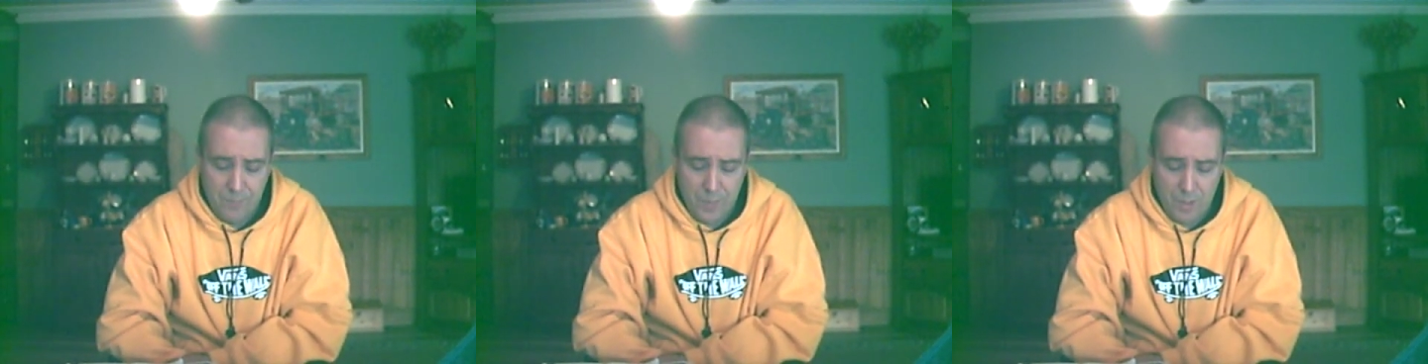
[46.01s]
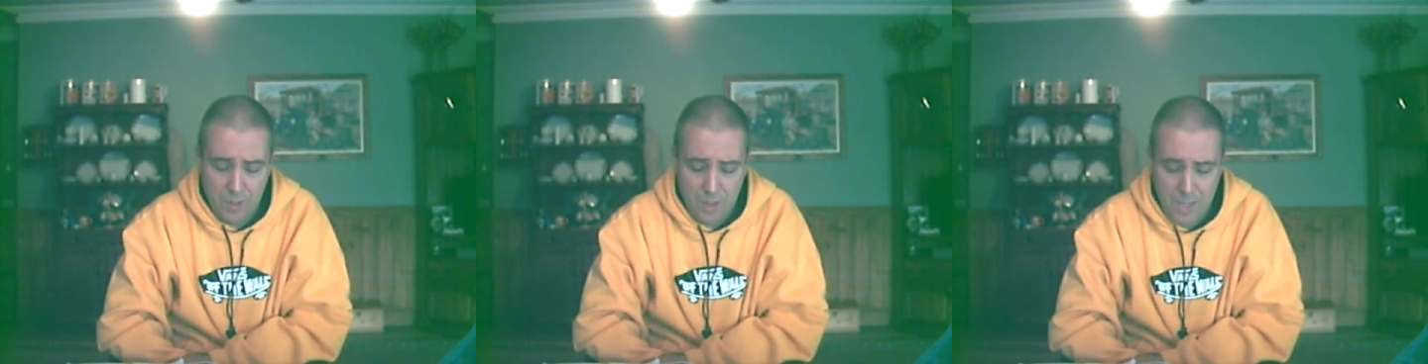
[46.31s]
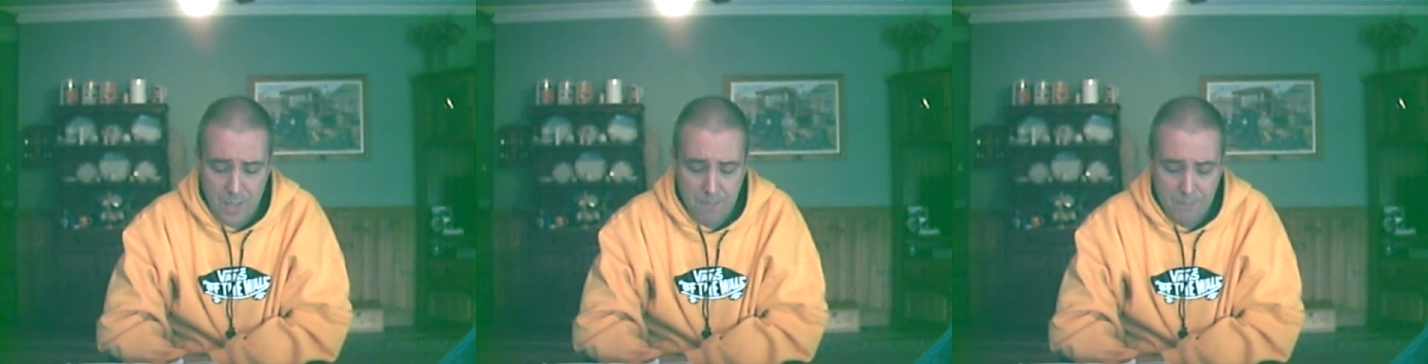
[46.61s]
Look,
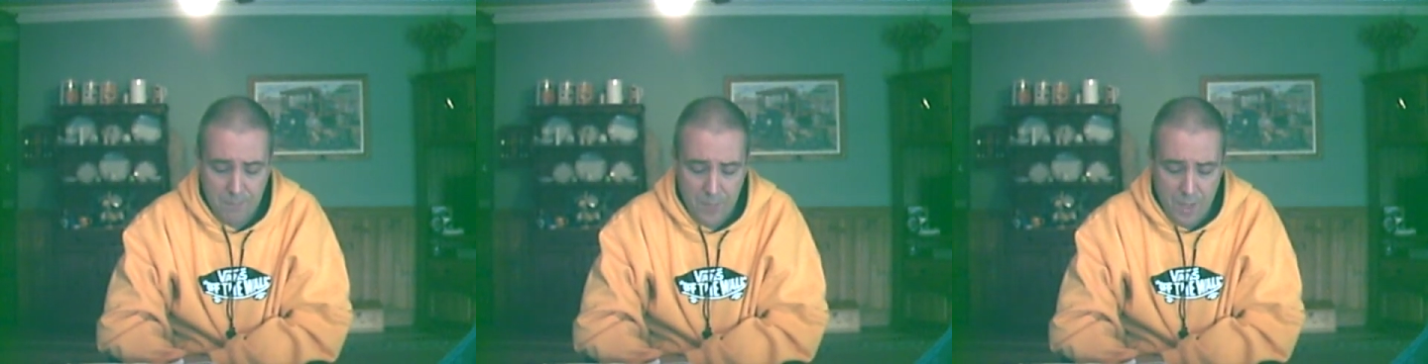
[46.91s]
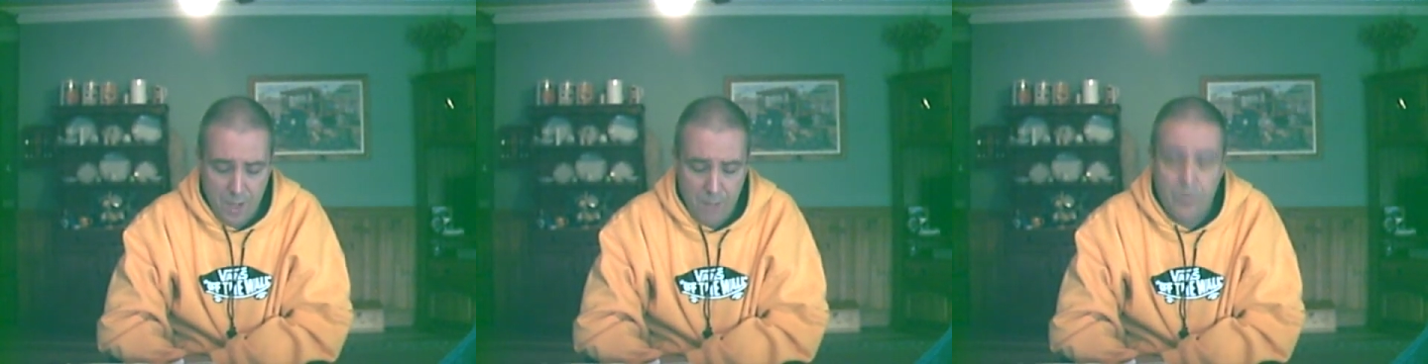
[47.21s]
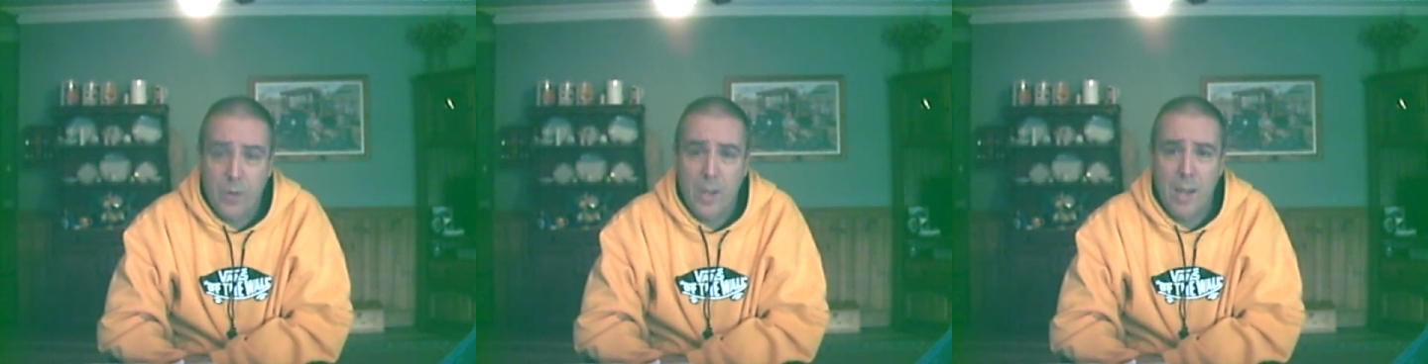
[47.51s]
I'm
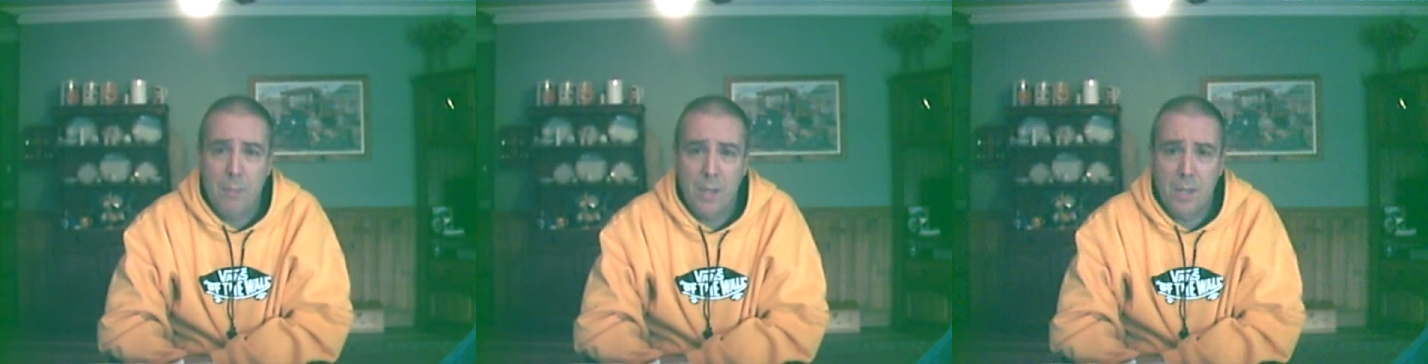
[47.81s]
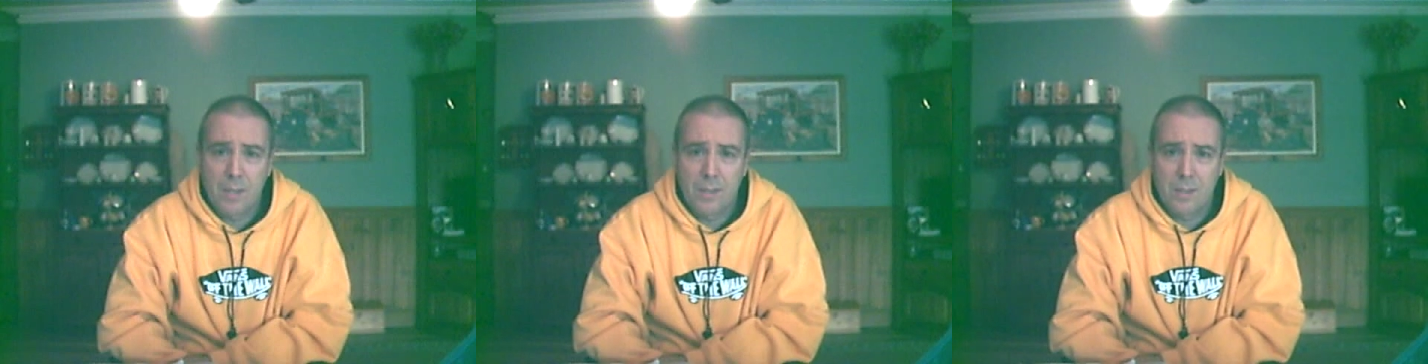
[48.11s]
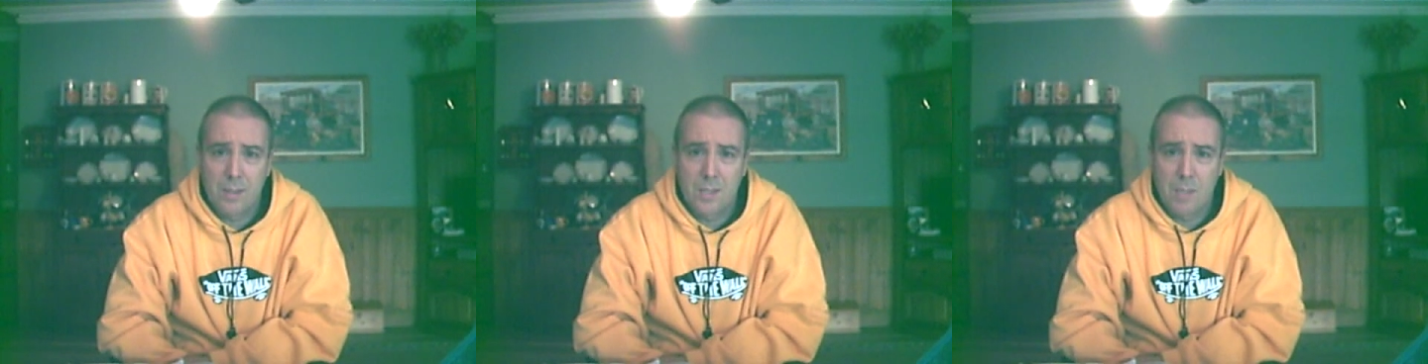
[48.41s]
very happy that
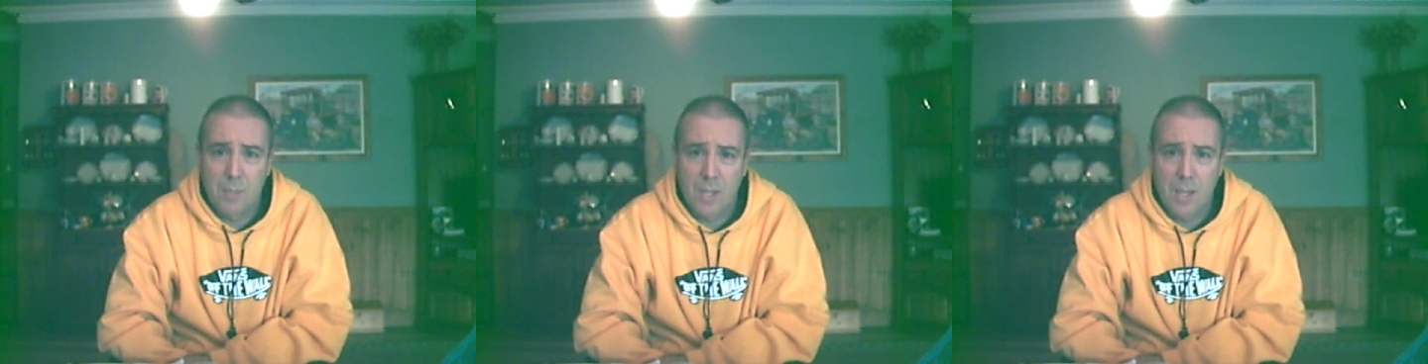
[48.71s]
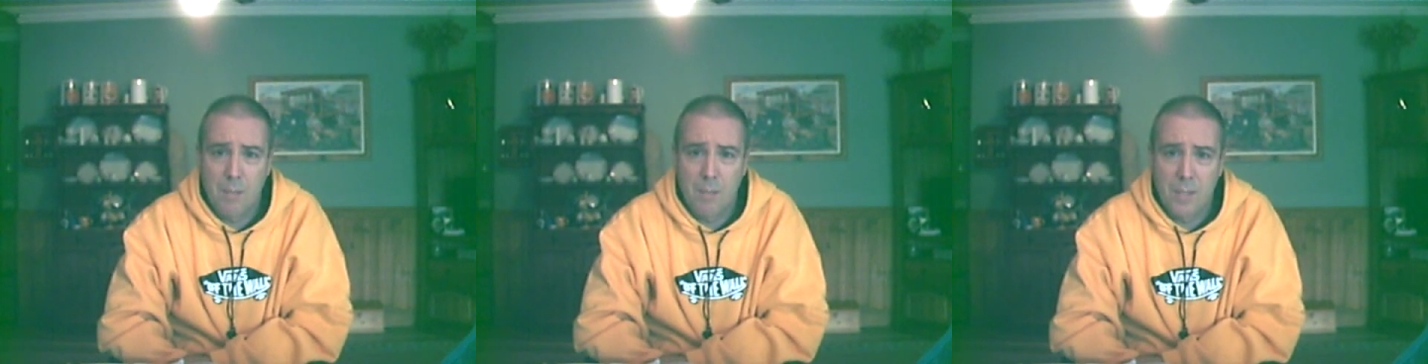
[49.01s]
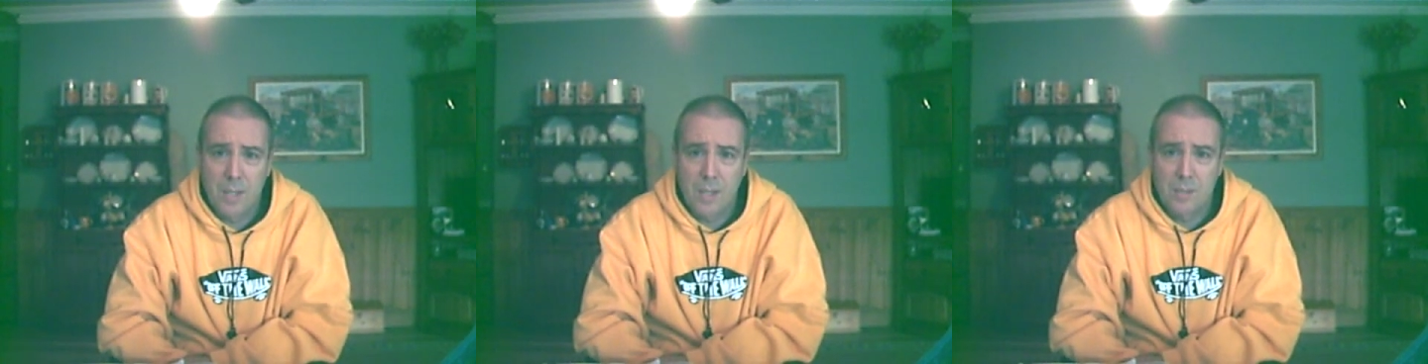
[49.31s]
something can be
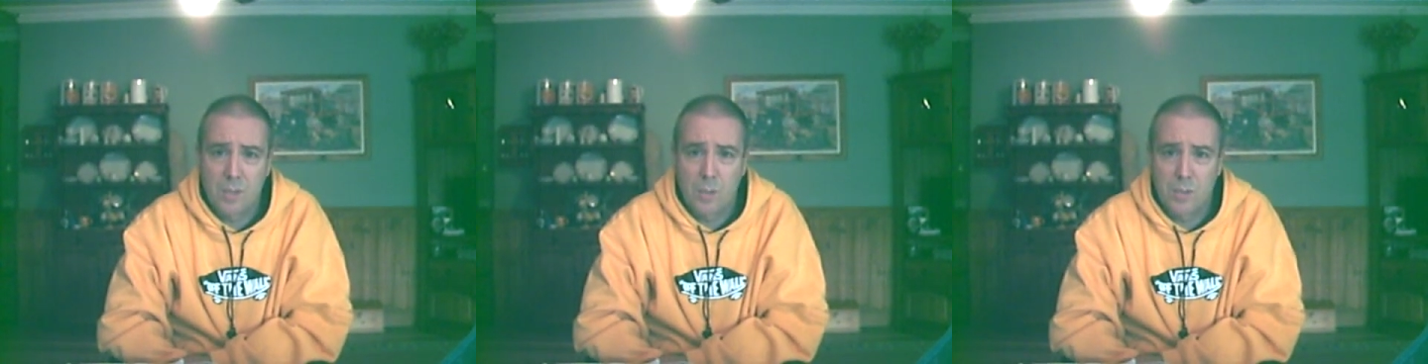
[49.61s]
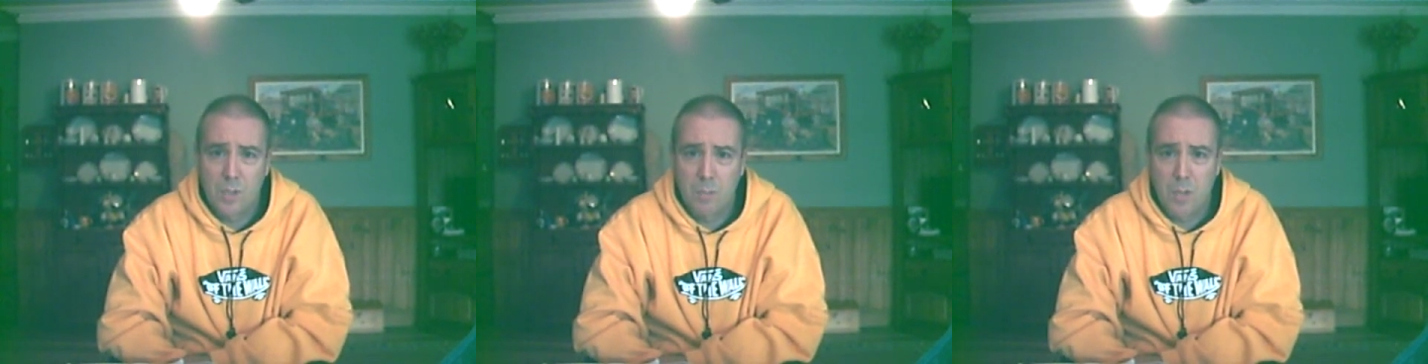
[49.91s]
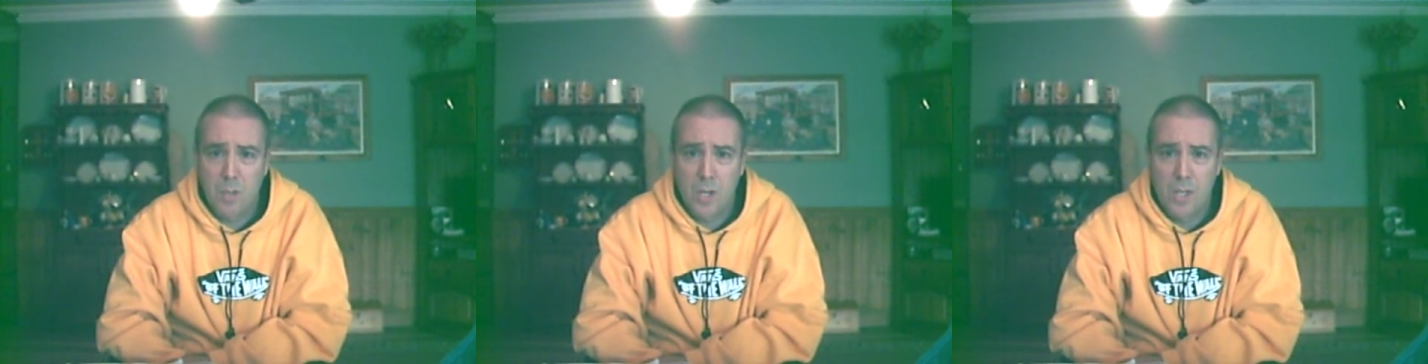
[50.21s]
done, so I see
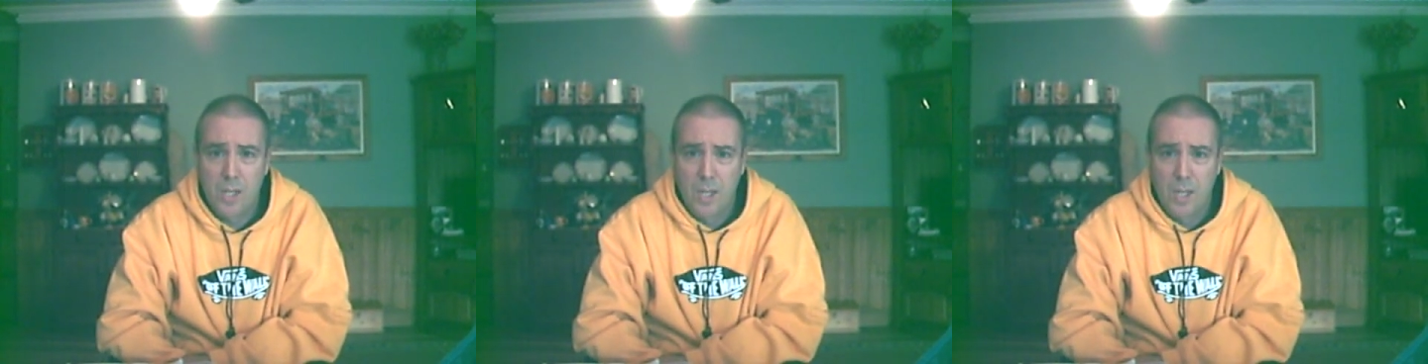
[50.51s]
my